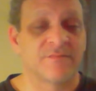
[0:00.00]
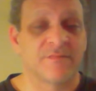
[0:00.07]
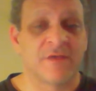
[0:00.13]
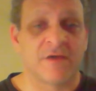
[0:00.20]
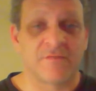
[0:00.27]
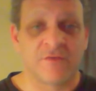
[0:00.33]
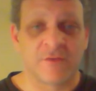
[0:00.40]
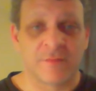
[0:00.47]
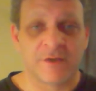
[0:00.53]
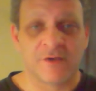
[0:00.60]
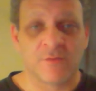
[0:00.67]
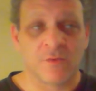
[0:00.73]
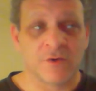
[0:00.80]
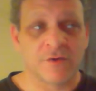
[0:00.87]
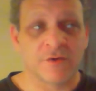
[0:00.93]
Not very many
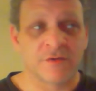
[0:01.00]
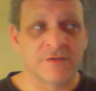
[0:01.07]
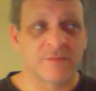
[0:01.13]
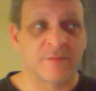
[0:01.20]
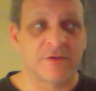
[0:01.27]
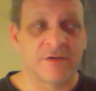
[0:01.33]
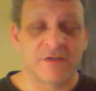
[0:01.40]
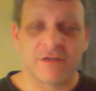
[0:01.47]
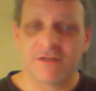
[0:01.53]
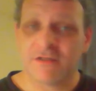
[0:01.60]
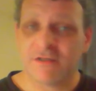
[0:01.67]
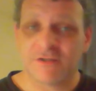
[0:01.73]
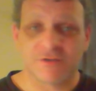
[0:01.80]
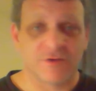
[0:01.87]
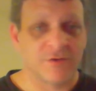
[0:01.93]
words, but
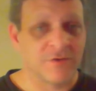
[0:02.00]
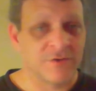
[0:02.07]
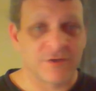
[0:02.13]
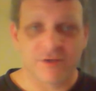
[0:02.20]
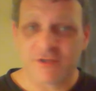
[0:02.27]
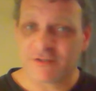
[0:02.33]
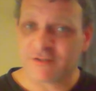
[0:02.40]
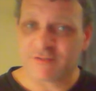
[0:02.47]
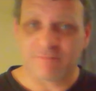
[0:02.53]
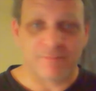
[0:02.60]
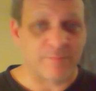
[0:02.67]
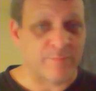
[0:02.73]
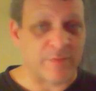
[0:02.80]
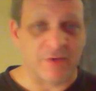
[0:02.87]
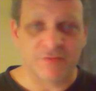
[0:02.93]
he sure does
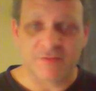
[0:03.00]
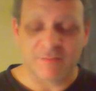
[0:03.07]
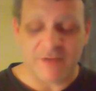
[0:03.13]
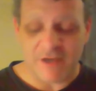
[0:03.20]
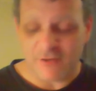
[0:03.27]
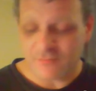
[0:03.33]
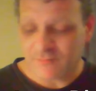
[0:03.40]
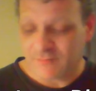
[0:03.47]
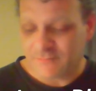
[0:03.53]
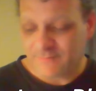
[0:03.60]
belt them out.